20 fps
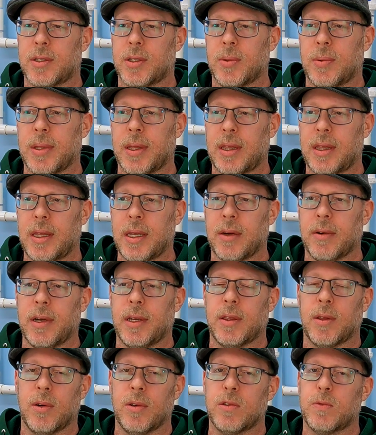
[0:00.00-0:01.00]
So, in
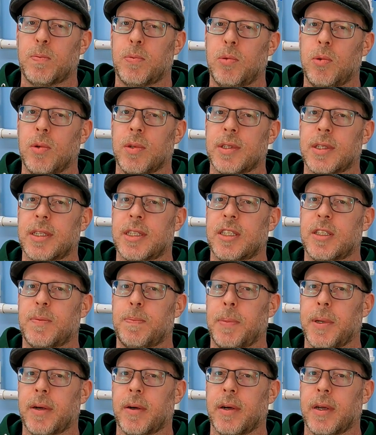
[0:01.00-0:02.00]
theory, those pools
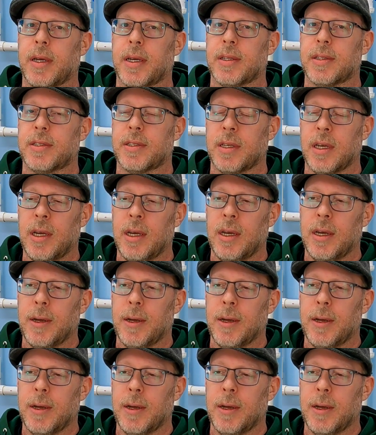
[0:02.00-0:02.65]
experience